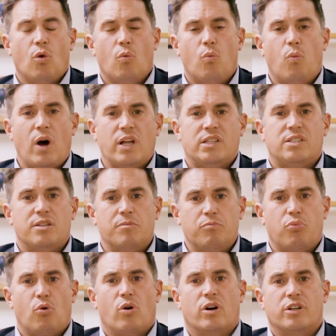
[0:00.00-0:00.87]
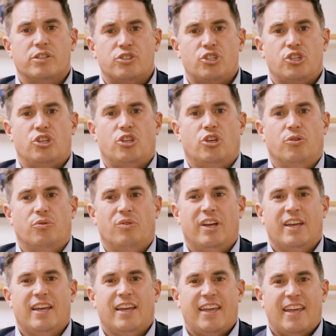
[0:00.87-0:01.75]
What's important to you
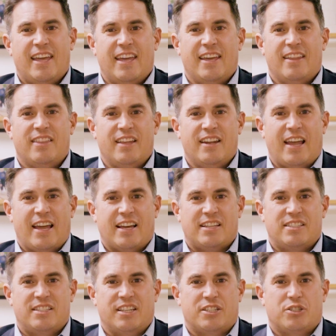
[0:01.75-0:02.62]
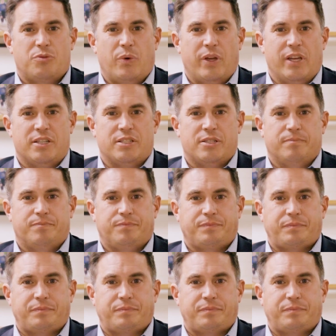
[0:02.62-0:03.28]
in the next 6 weeks?